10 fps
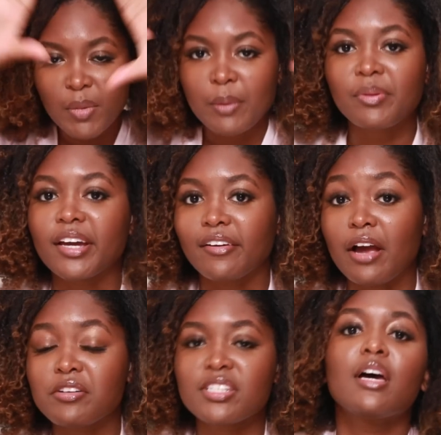my
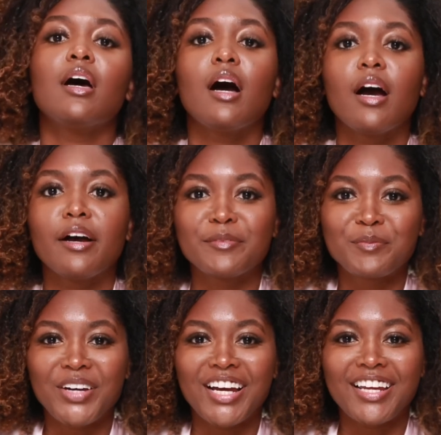playground.
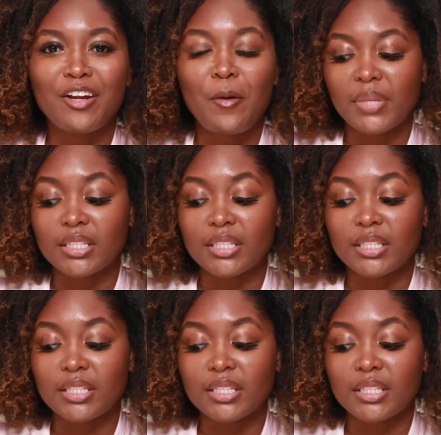But